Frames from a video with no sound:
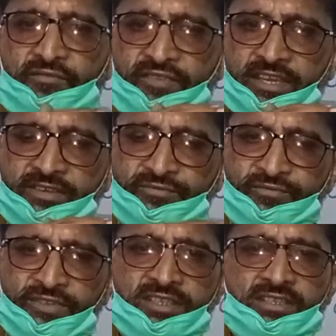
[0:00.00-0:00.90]

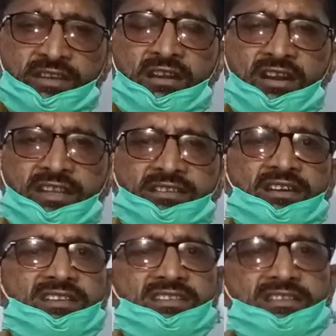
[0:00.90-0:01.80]
When we are
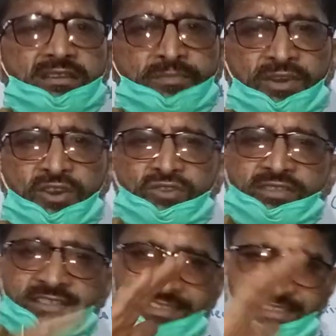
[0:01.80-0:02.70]
talking
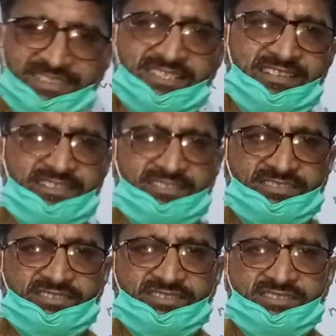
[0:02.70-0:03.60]
about
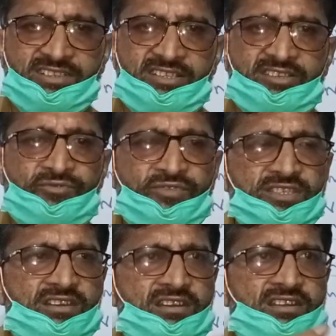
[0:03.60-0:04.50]
states,
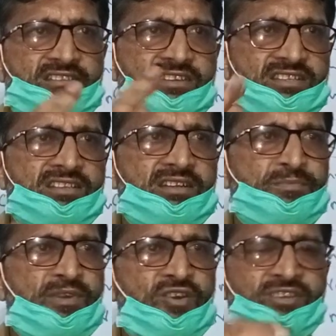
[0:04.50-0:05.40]
we are talking
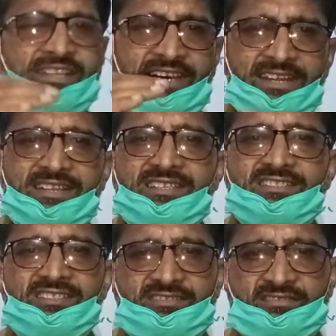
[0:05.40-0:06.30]
about
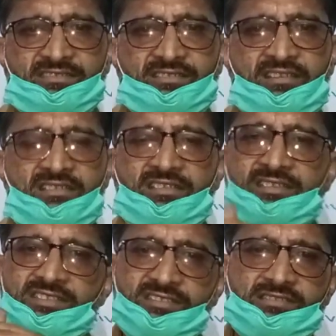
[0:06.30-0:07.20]
condition
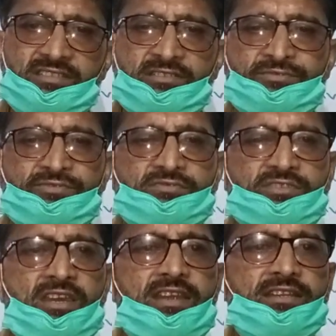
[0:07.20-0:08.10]
or state of
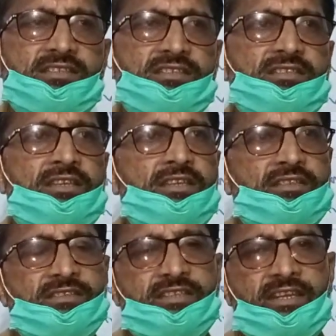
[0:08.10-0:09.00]
society
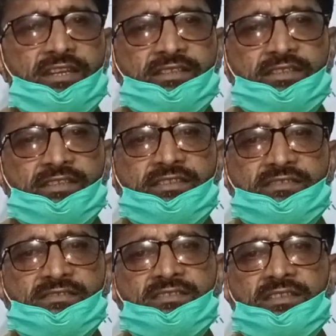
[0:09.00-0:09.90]
that
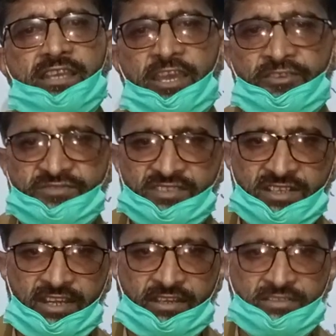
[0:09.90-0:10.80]
is
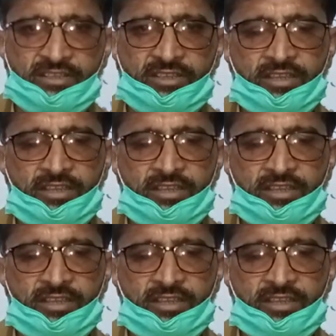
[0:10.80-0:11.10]
abstract.